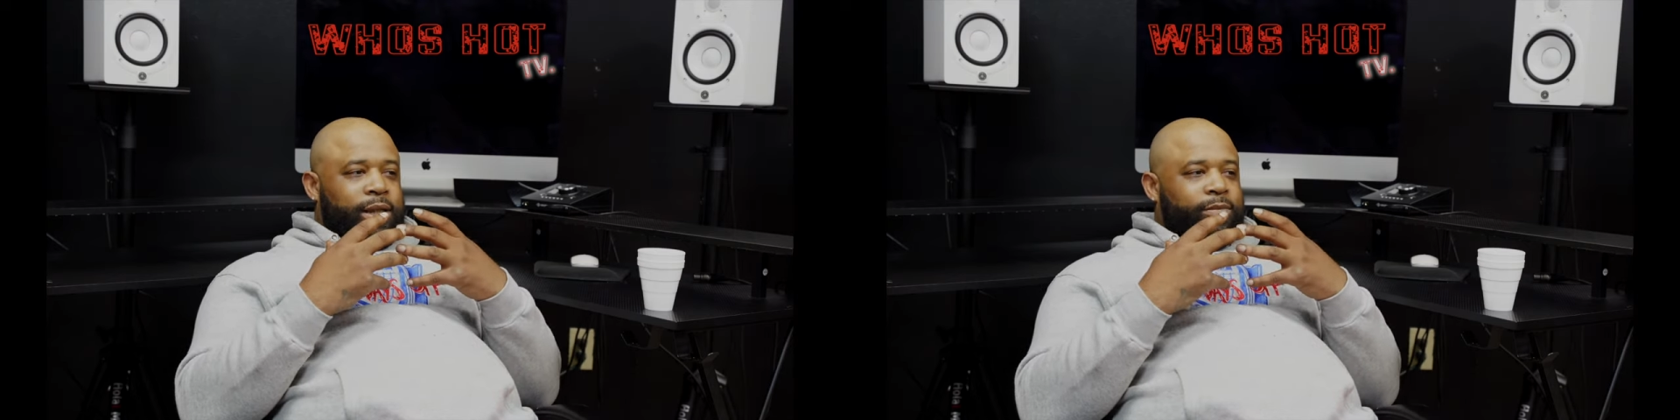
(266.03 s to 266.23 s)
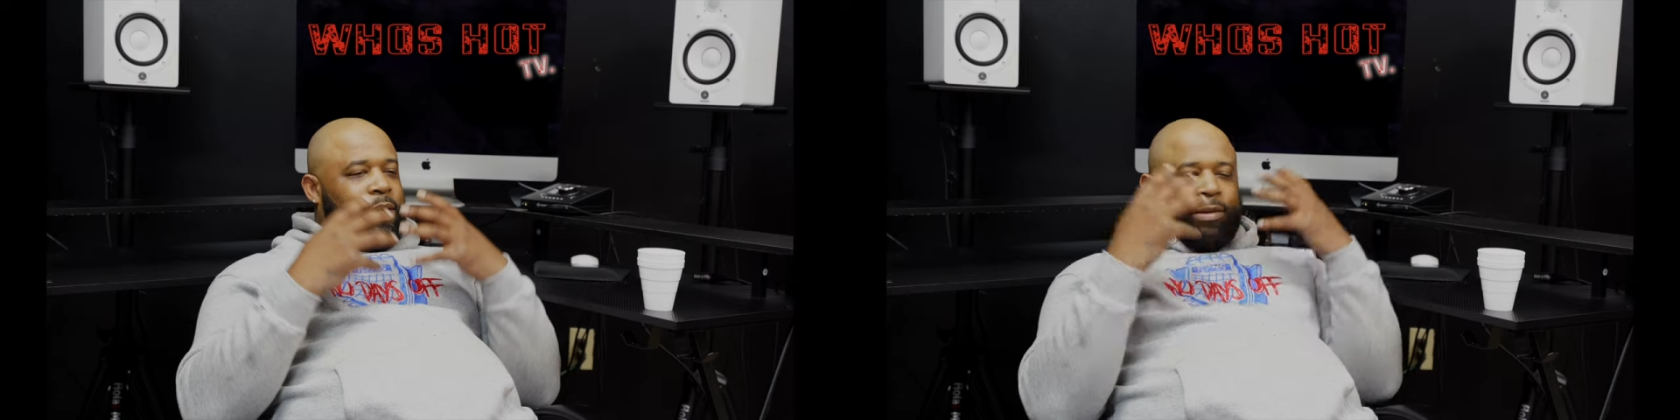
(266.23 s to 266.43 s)

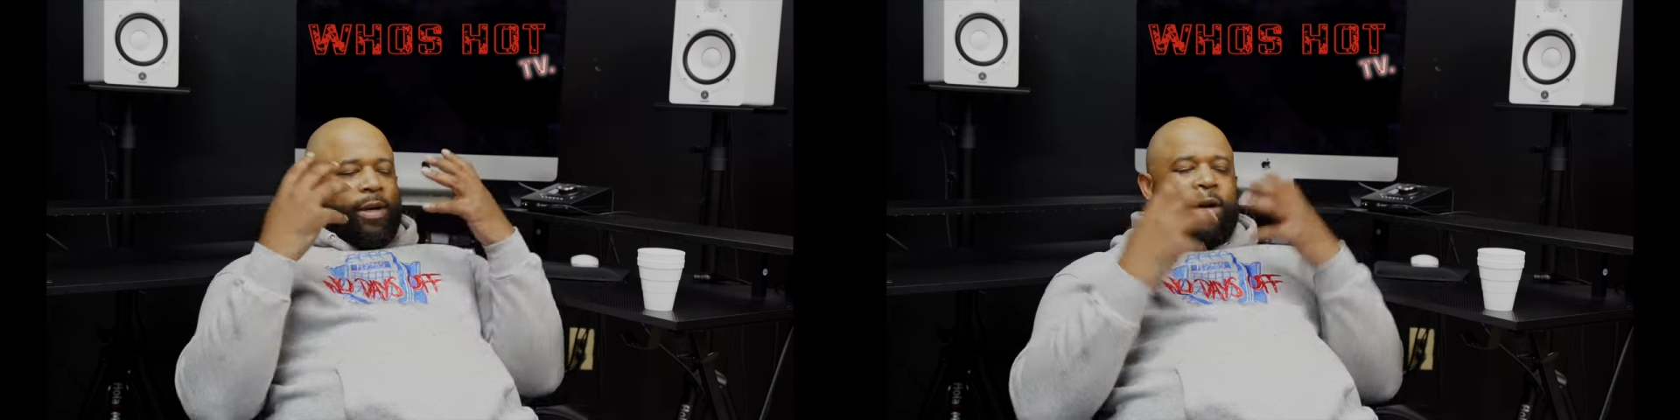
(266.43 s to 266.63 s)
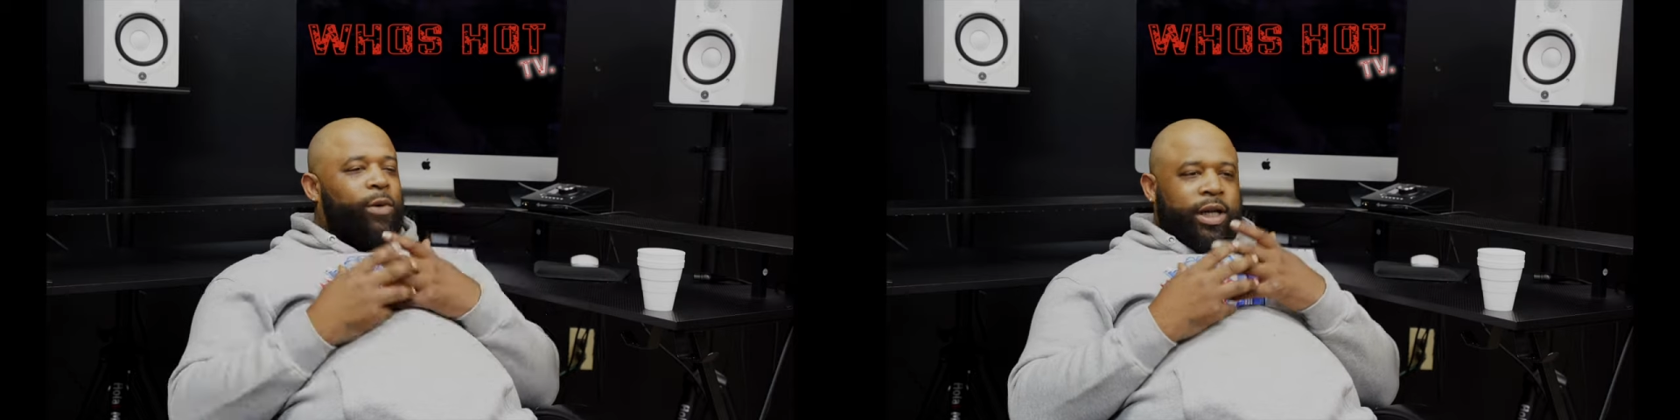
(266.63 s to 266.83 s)
But
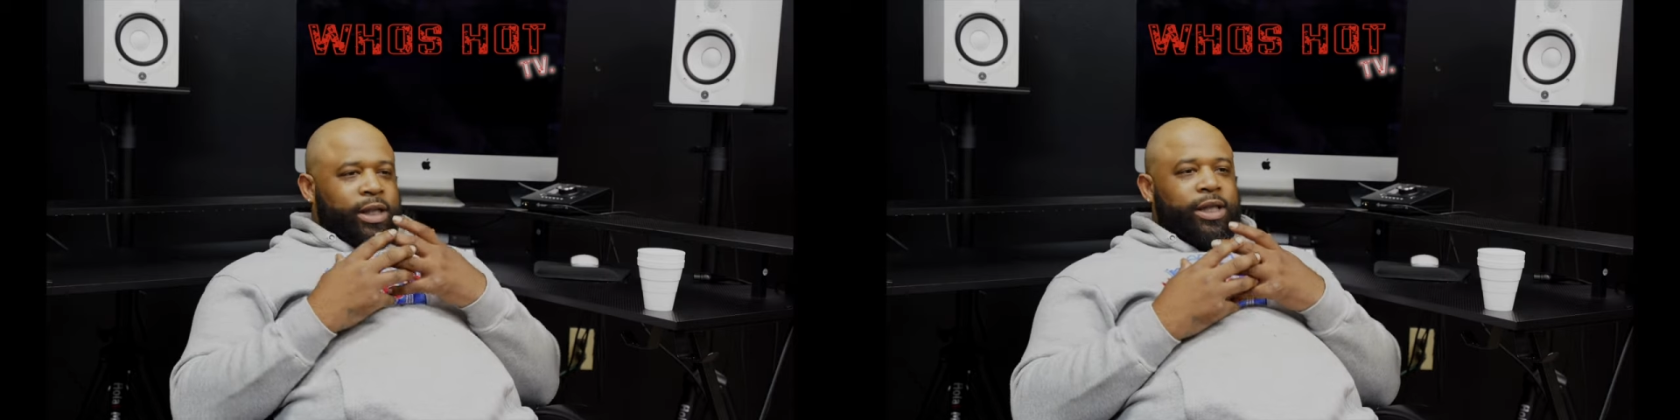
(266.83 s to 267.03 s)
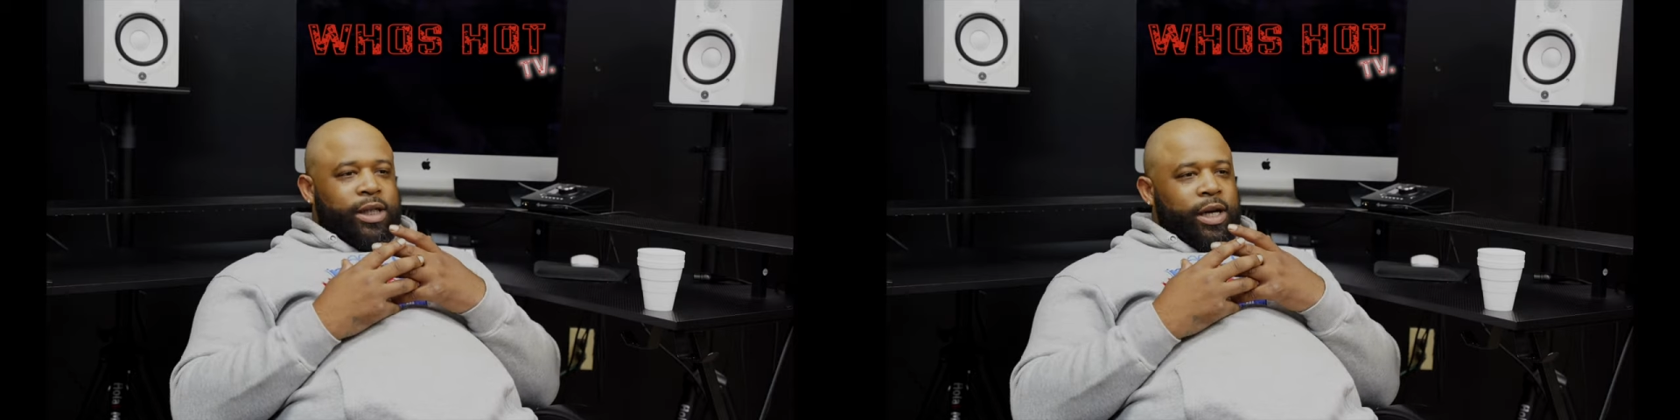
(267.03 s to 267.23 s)
it
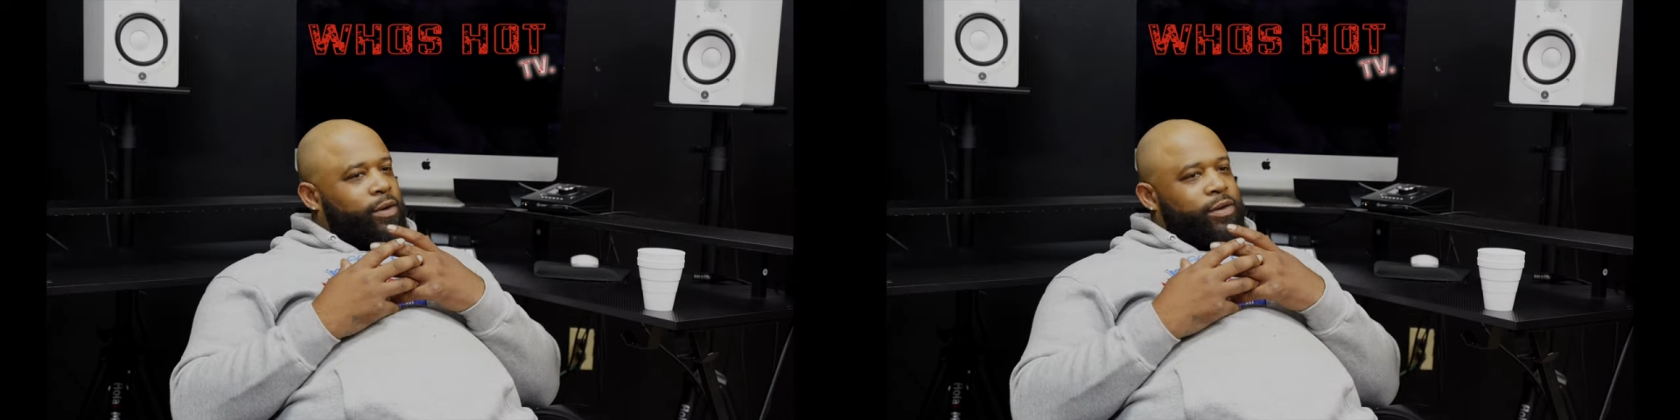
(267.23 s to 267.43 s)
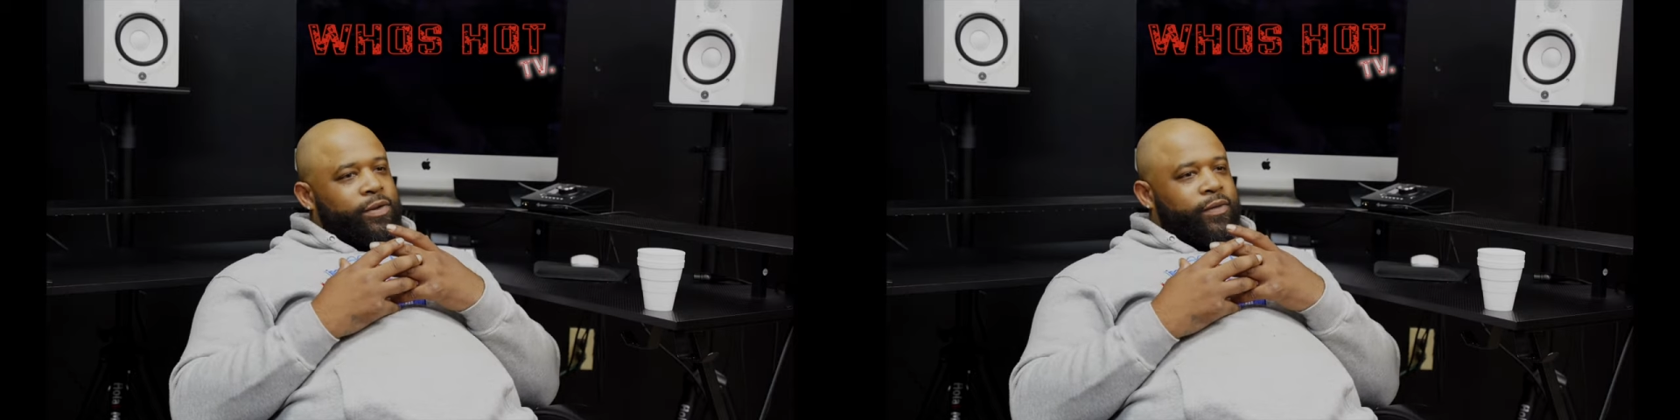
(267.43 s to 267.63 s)
wasn't, though.
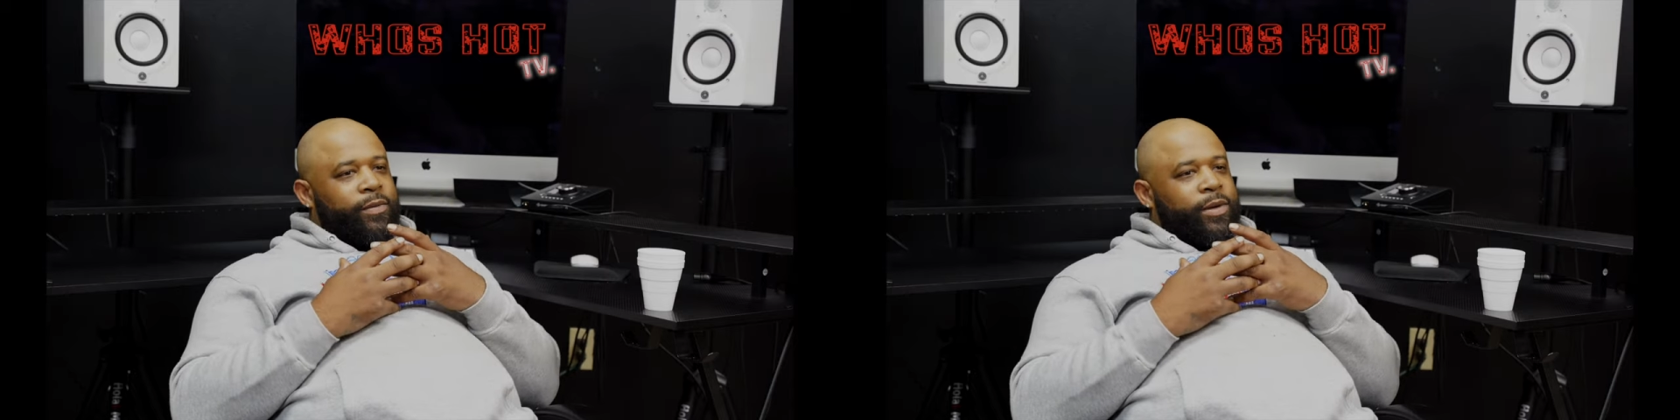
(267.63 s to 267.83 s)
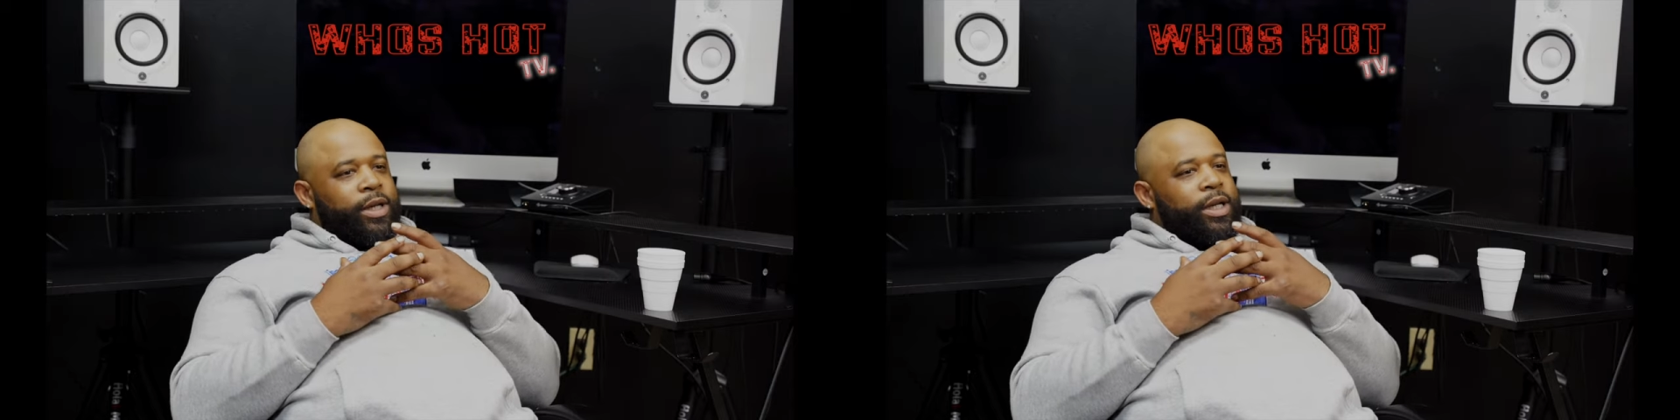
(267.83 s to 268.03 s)
You feel me?